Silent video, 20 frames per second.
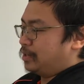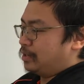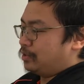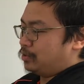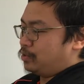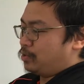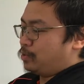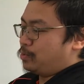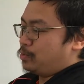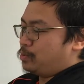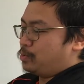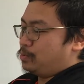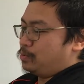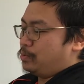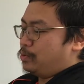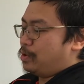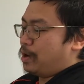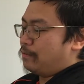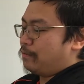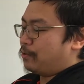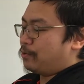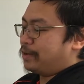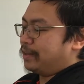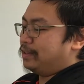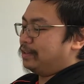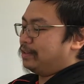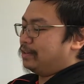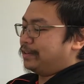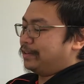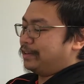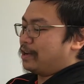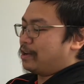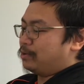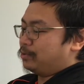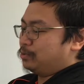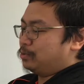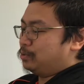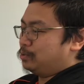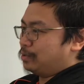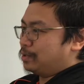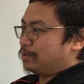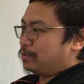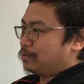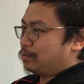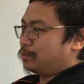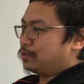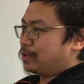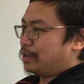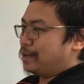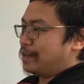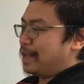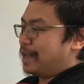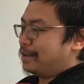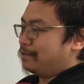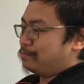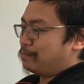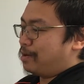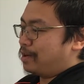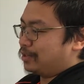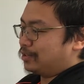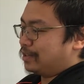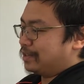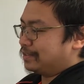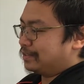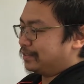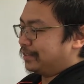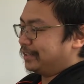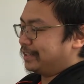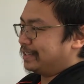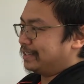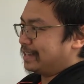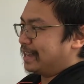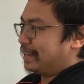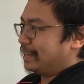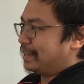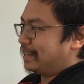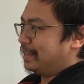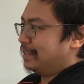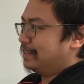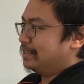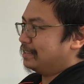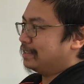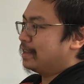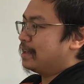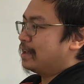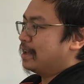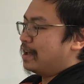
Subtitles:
So you have already learned how to do a social hand wash, that's 30 seconds.